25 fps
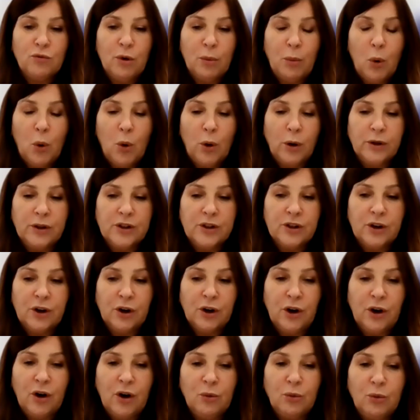reports
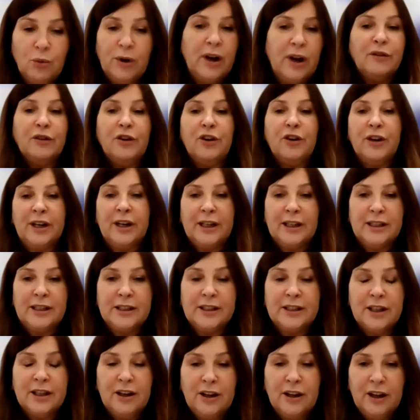or, or whatever it
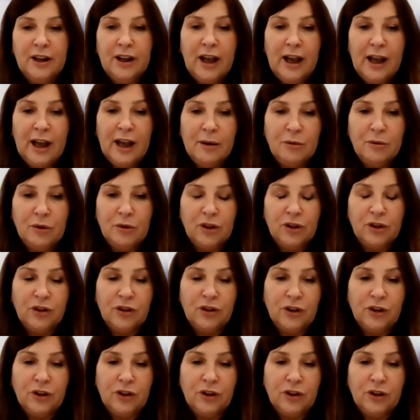is um,